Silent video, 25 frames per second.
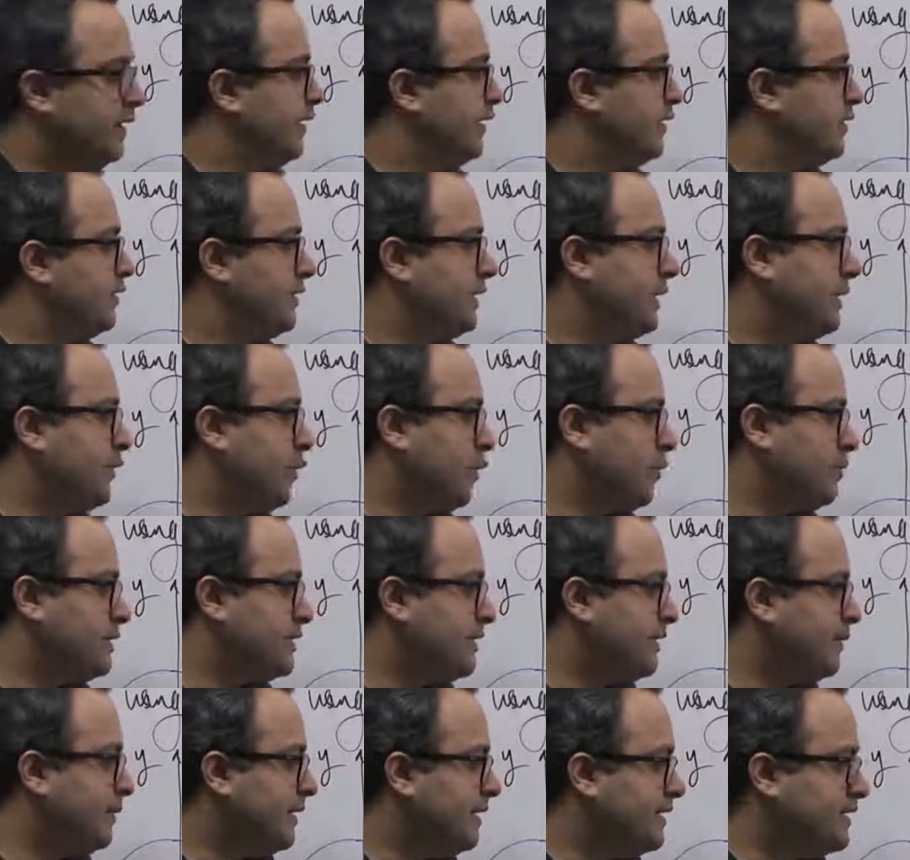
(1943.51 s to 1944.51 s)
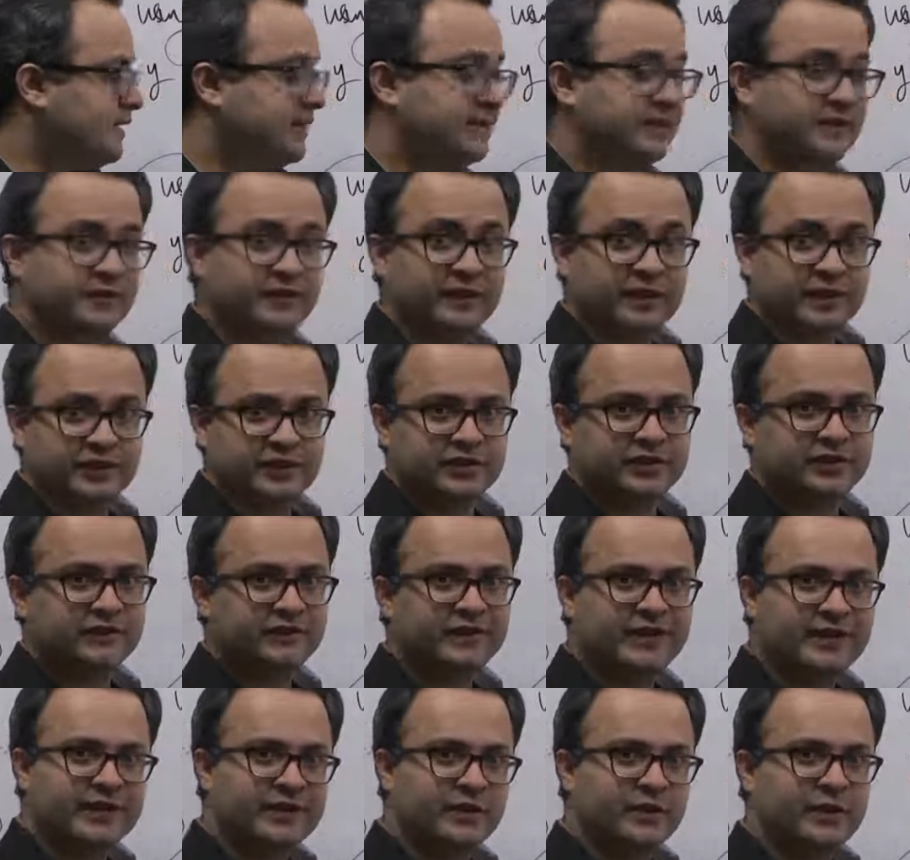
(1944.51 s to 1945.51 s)
So that obviously means that the function
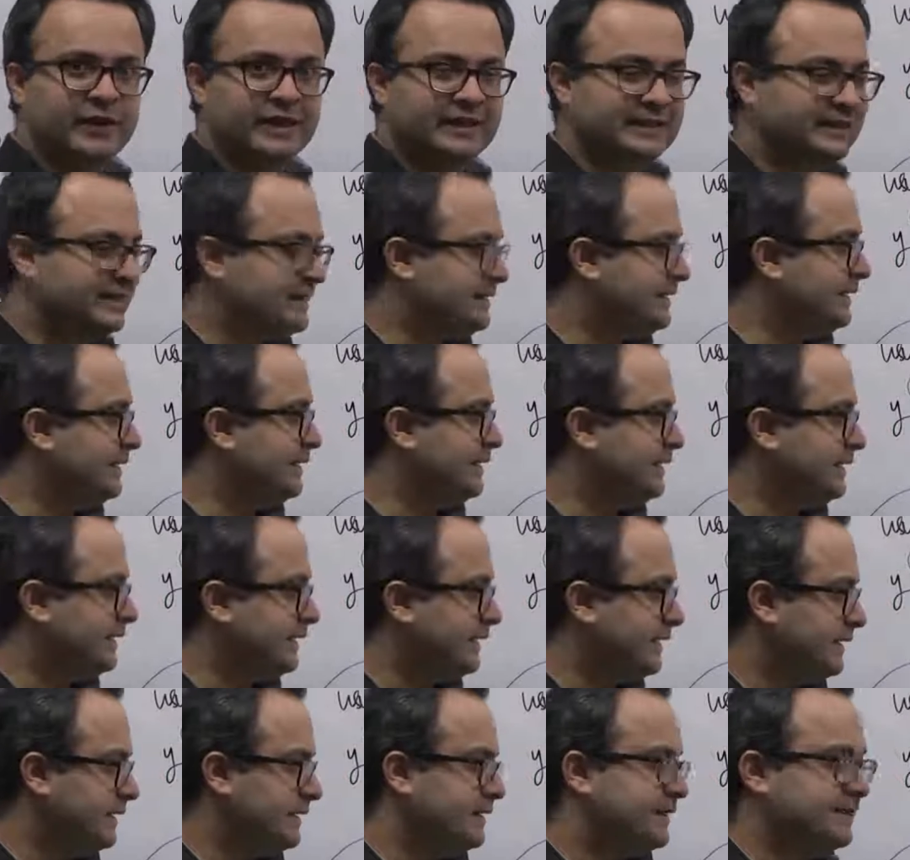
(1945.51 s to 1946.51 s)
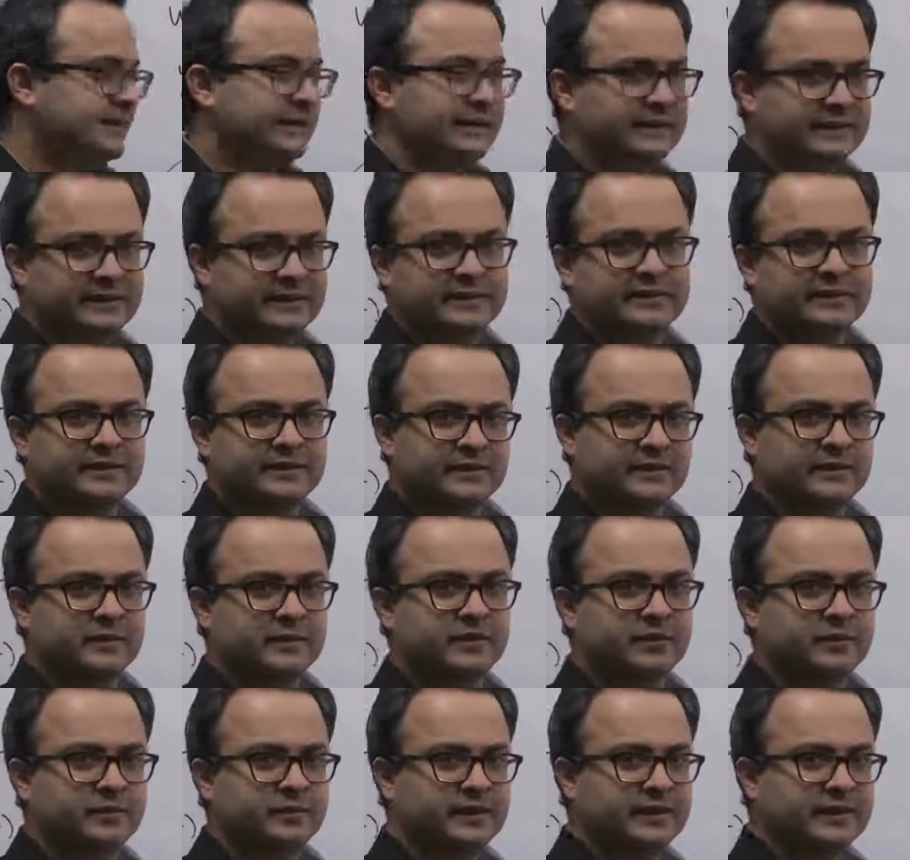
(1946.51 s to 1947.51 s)
value at c in this case is turning out
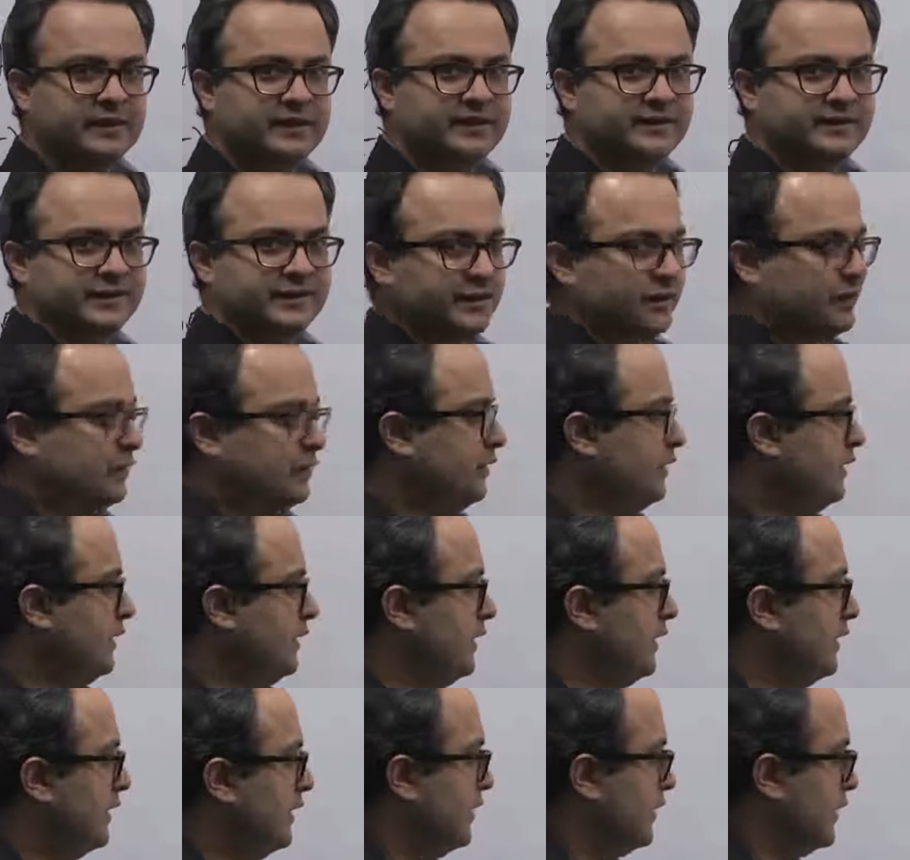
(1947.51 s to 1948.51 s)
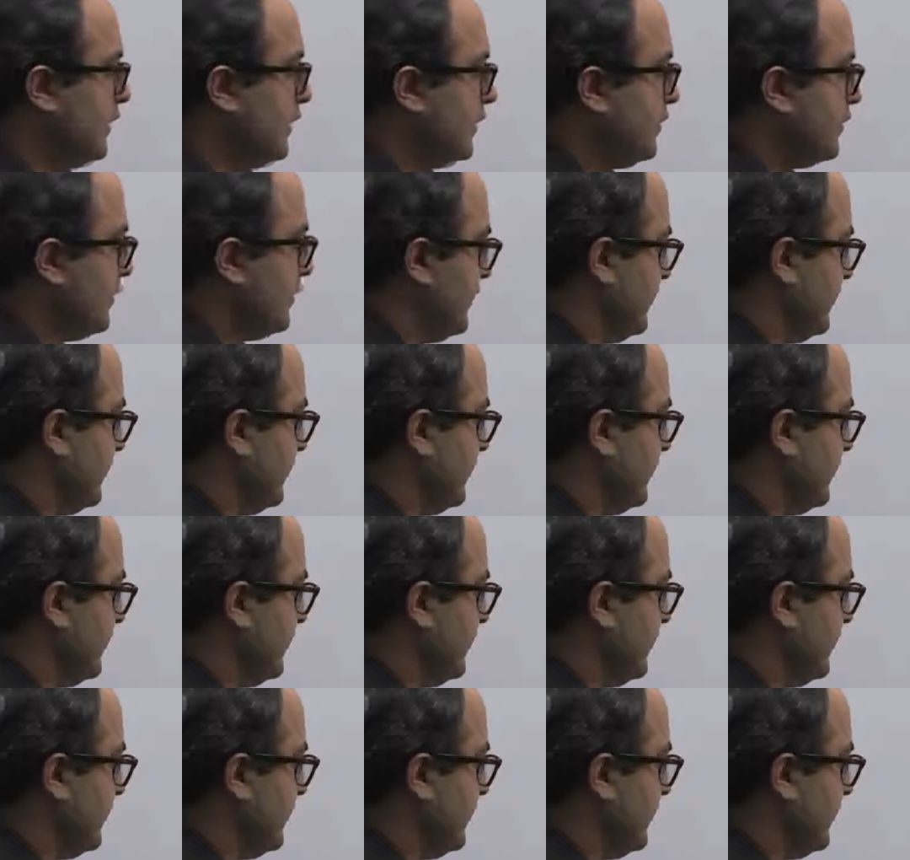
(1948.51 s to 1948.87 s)
to be 0. So